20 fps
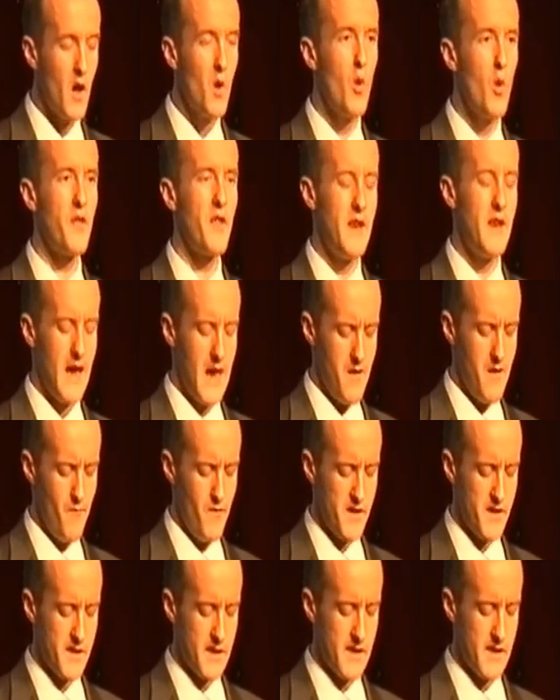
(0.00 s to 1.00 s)
with an
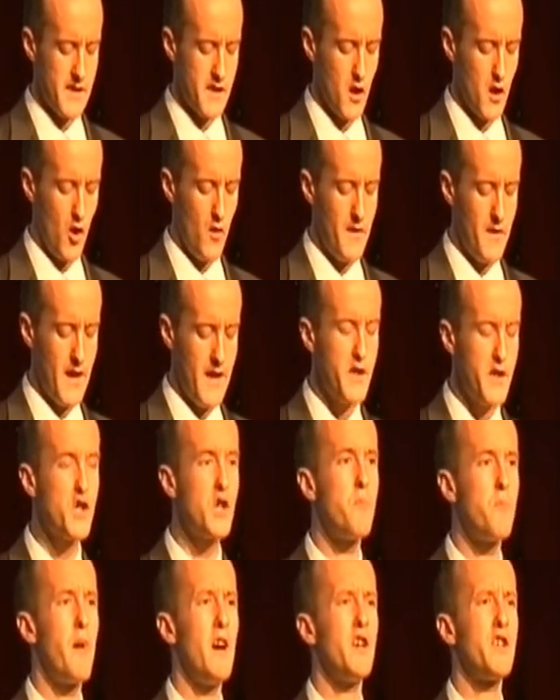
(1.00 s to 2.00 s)
emphasis on
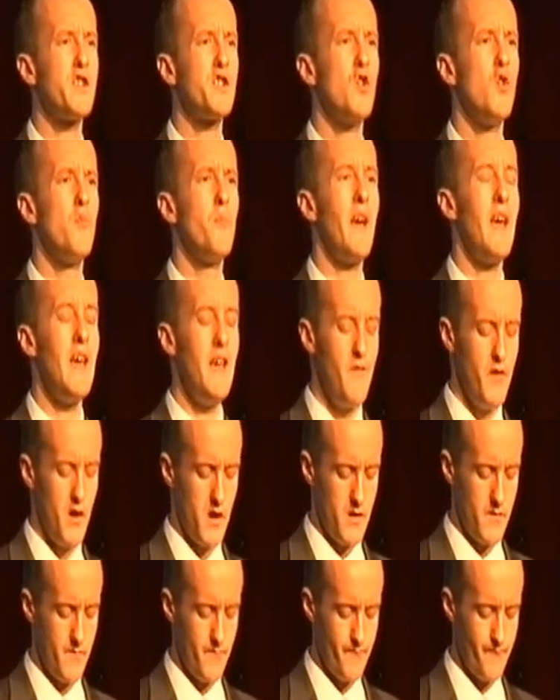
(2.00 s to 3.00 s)
interpersonal behavior